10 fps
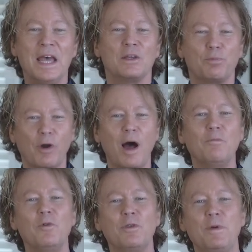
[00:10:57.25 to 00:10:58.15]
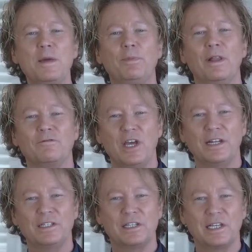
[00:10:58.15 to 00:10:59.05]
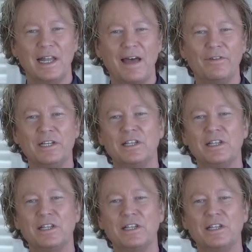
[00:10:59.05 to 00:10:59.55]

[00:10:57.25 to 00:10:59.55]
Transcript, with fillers: The problem with people of Genesis 11